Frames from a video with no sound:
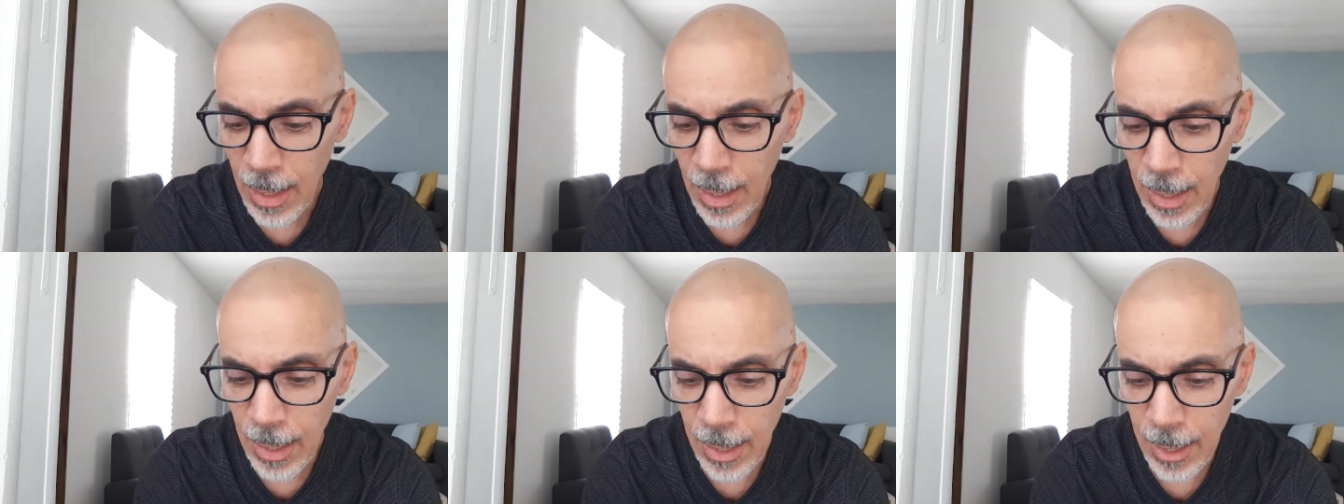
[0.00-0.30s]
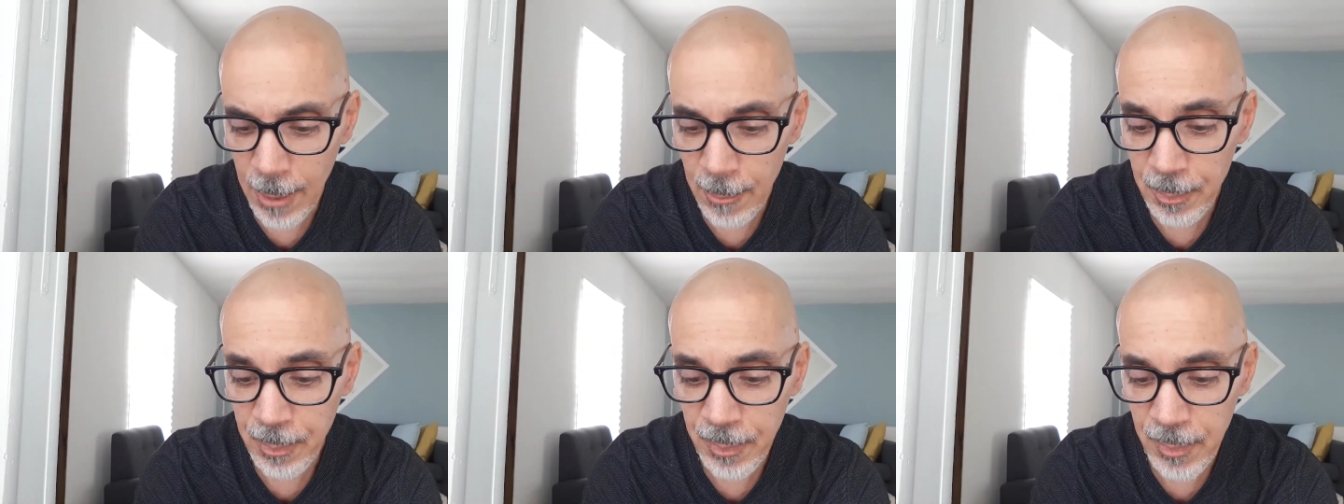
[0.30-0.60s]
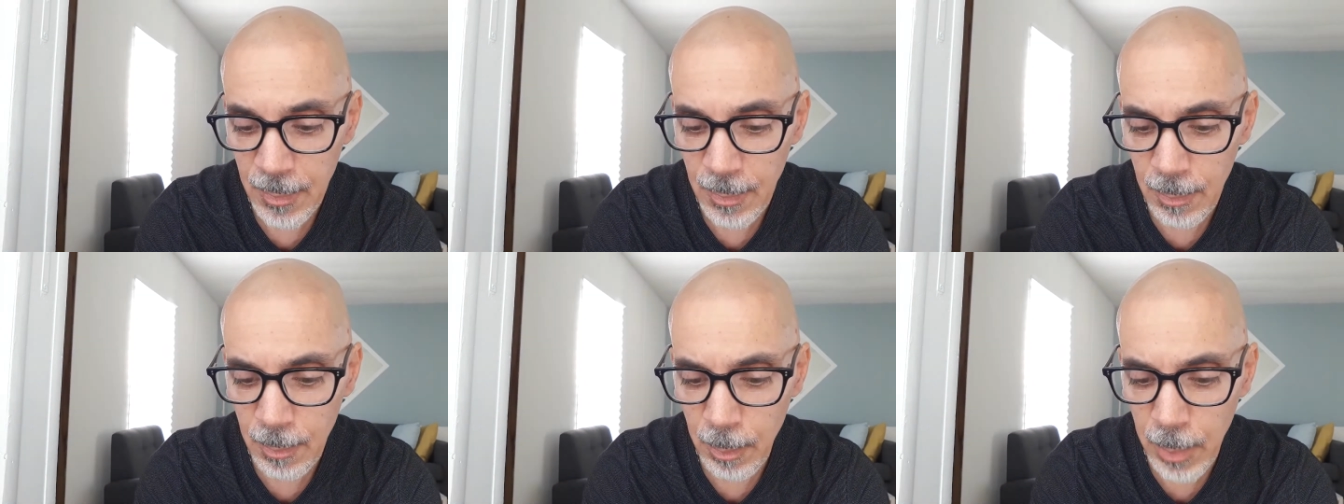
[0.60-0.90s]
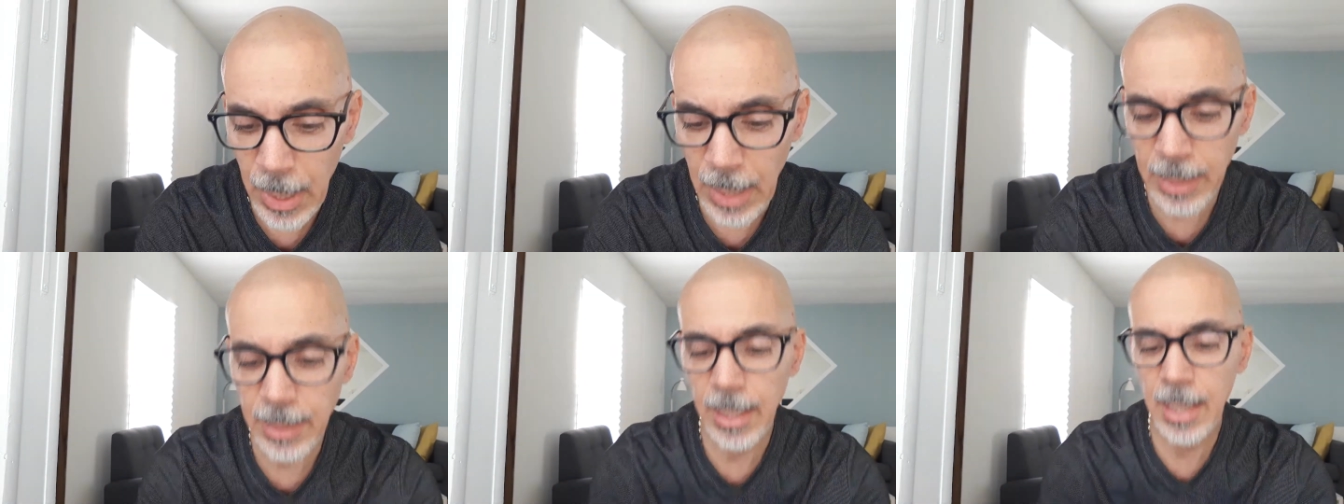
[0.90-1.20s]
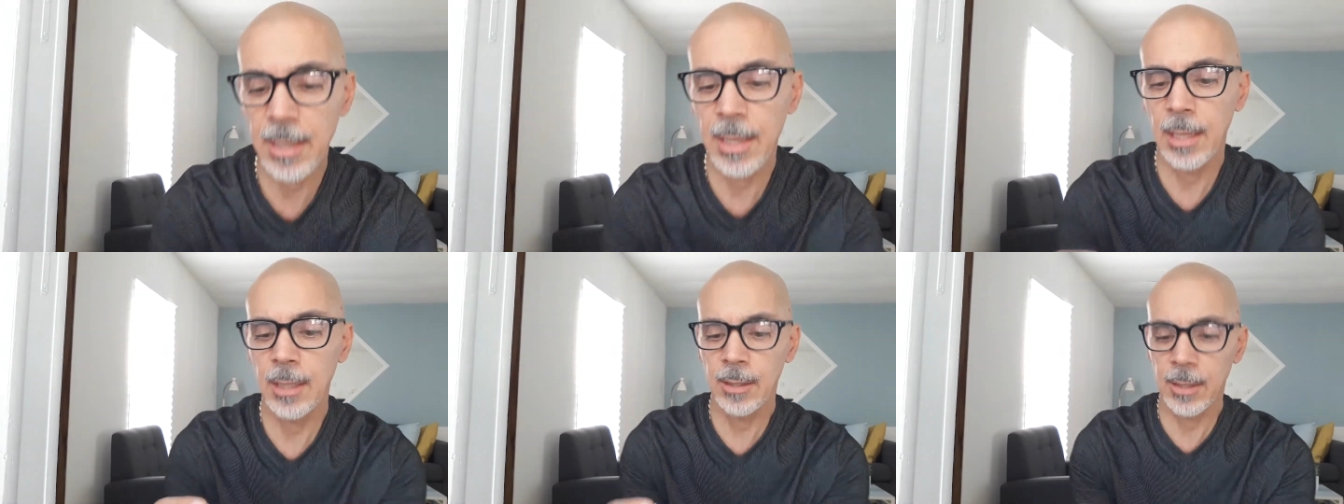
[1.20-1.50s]
But yeah,
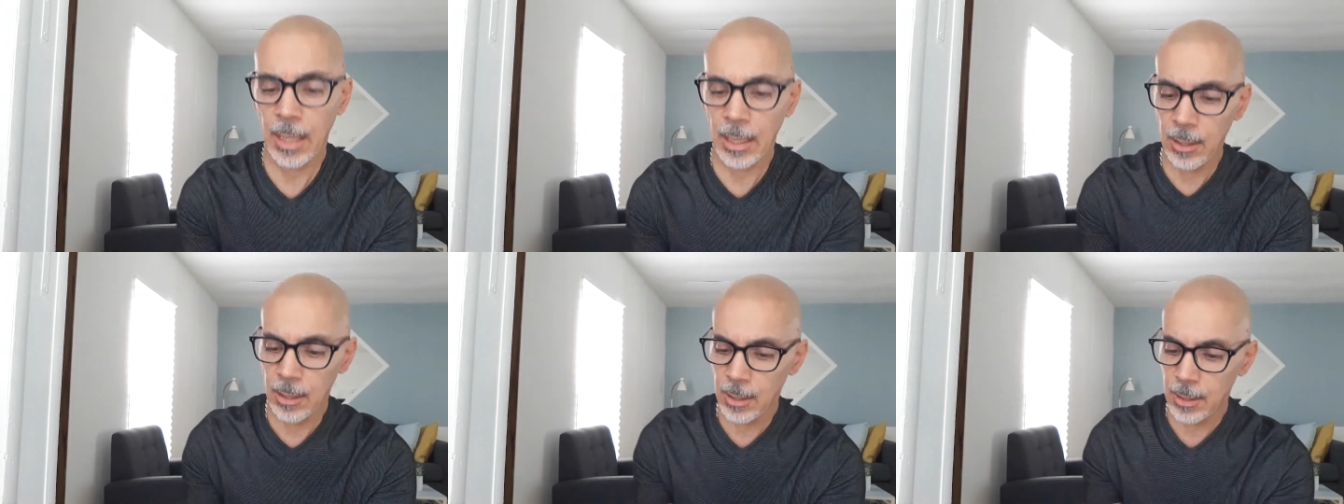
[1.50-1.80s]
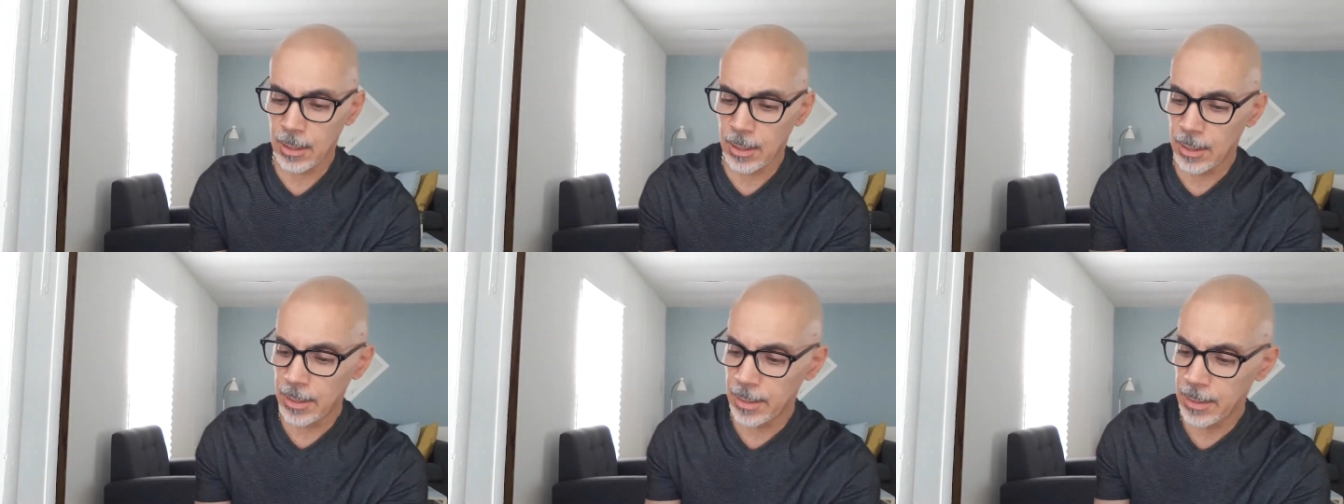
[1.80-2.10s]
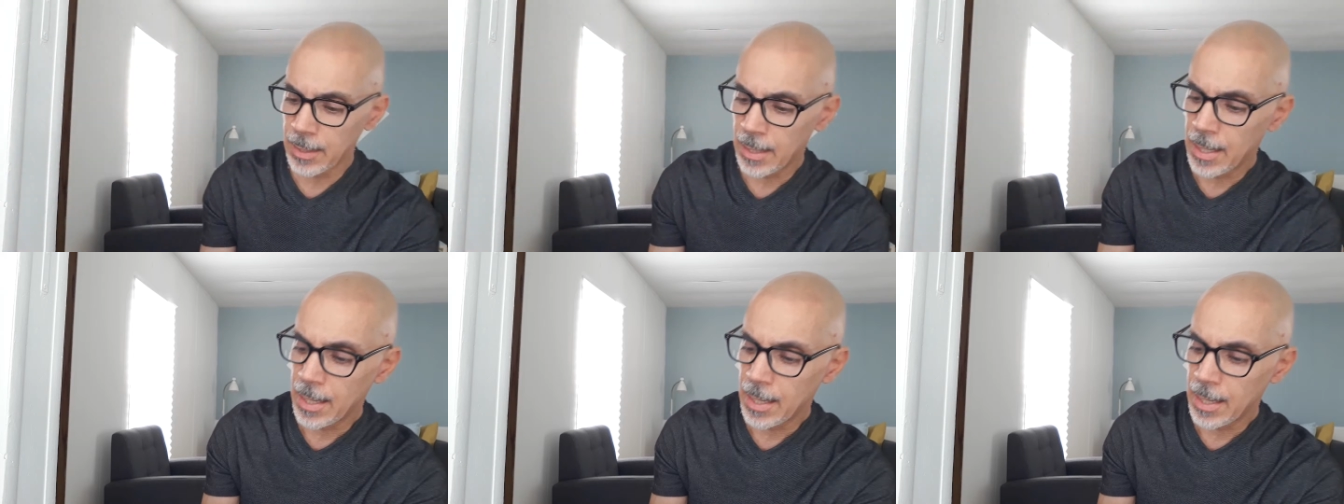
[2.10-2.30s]
they look good.